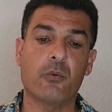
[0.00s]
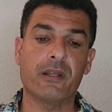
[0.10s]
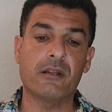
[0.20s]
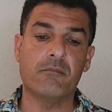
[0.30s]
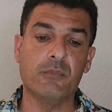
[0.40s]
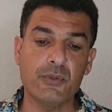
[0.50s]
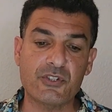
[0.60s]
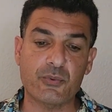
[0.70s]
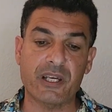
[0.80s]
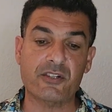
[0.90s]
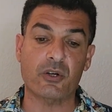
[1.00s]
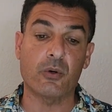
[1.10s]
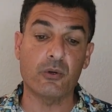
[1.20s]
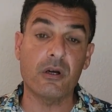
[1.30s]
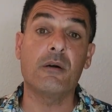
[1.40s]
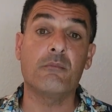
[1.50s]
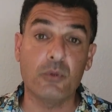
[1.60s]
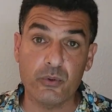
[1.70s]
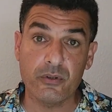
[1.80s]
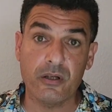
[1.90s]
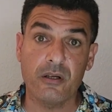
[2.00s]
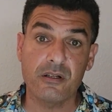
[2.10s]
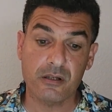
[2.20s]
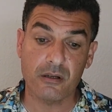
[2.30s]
with mood swings or moon